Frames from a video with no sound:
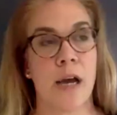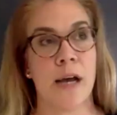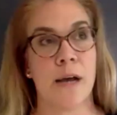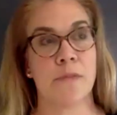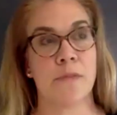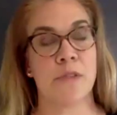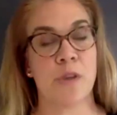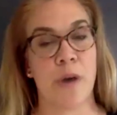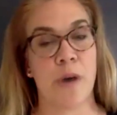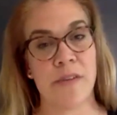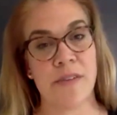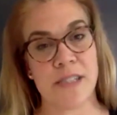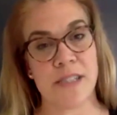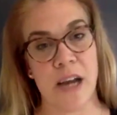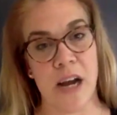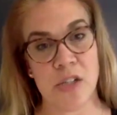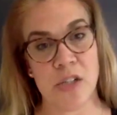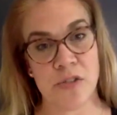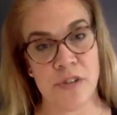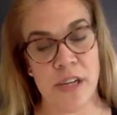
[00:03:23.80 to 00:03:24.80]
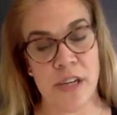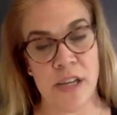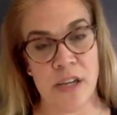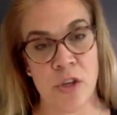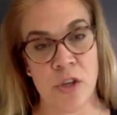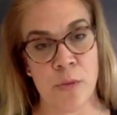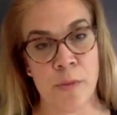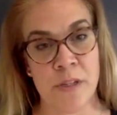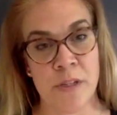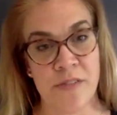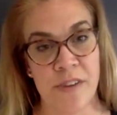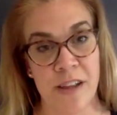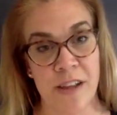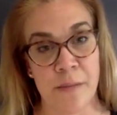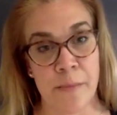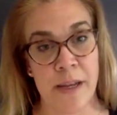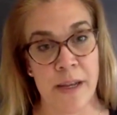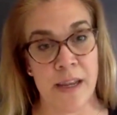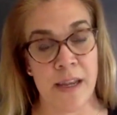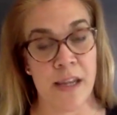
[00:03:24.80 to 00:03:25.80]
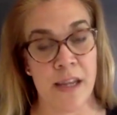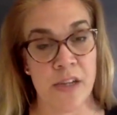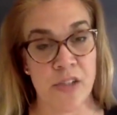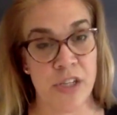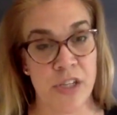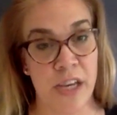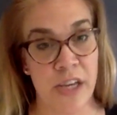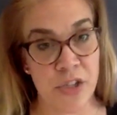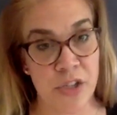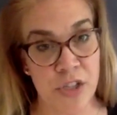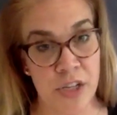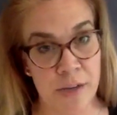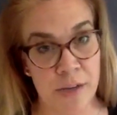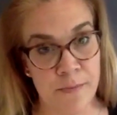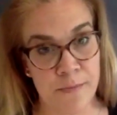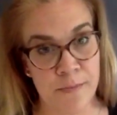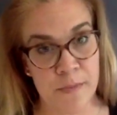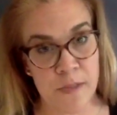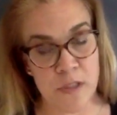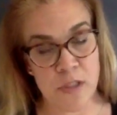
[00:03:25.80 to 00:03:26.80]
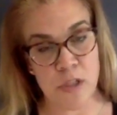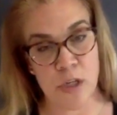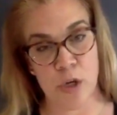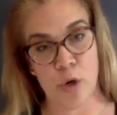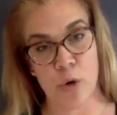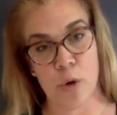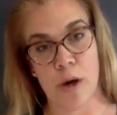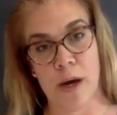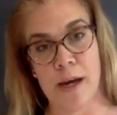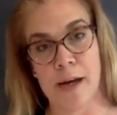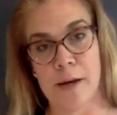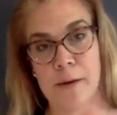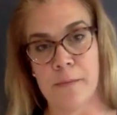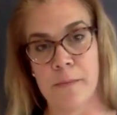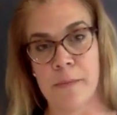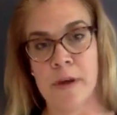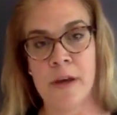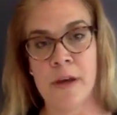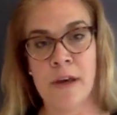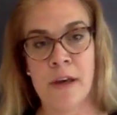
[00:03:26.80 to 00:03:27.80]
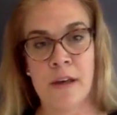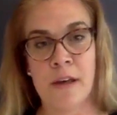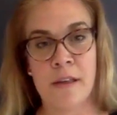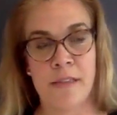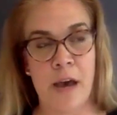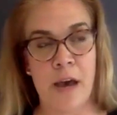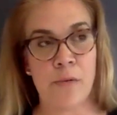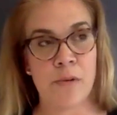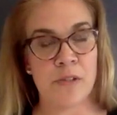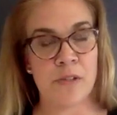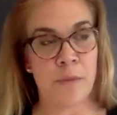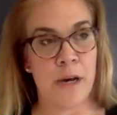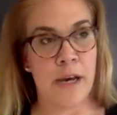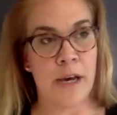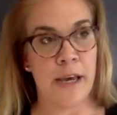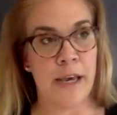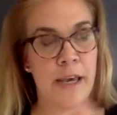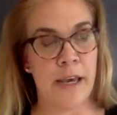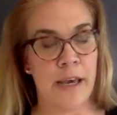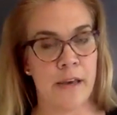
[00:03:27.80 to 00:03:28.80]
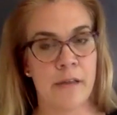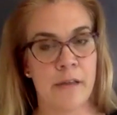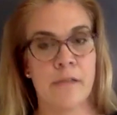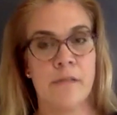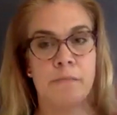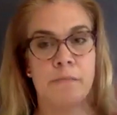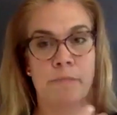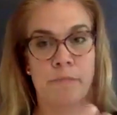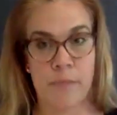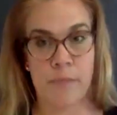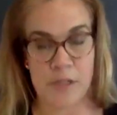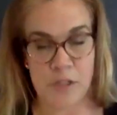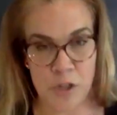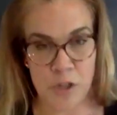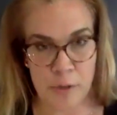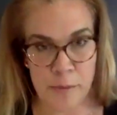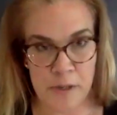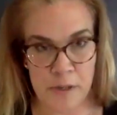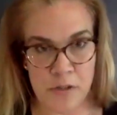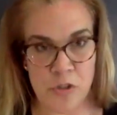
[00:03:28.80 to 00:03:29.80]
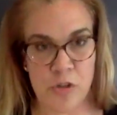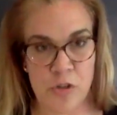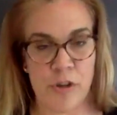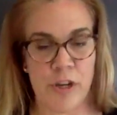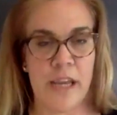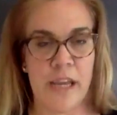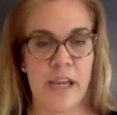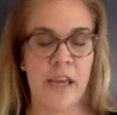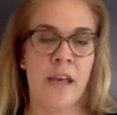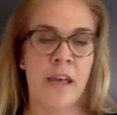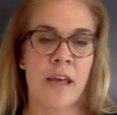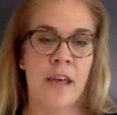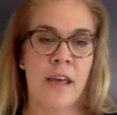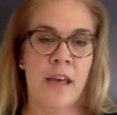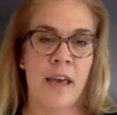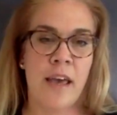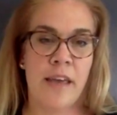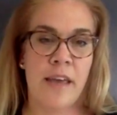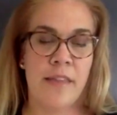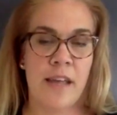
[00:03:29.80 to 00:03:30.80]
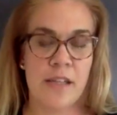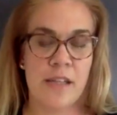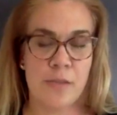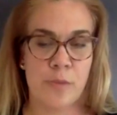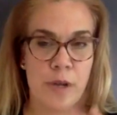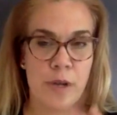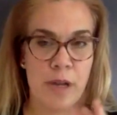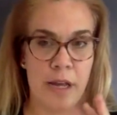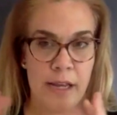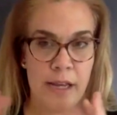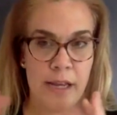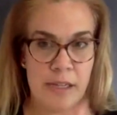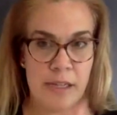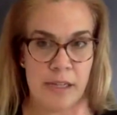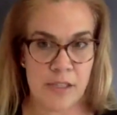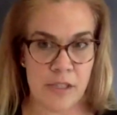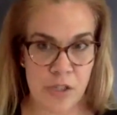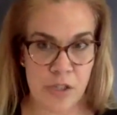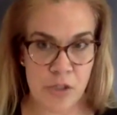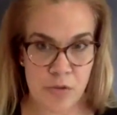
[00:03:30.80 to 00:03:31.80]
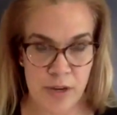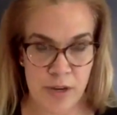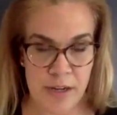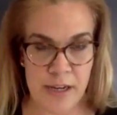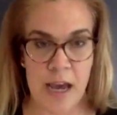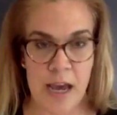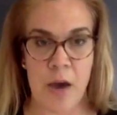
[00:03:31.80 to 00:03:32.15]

So I have a doctorate in human development and education. So that was my terminal degree, and that's what I teach right now.